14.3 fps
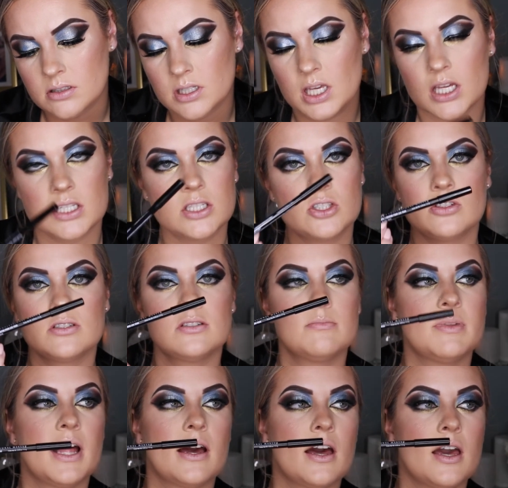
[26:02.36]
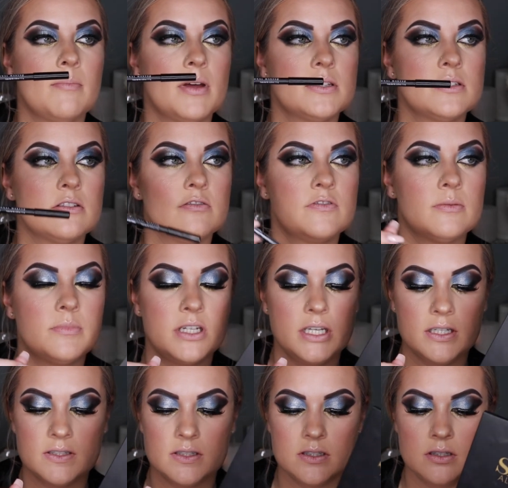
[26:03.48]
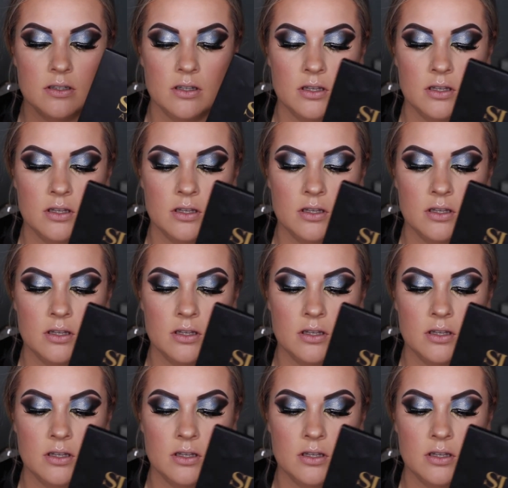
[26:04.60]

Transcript: Yeah, it's just a black eye pencil from NYX.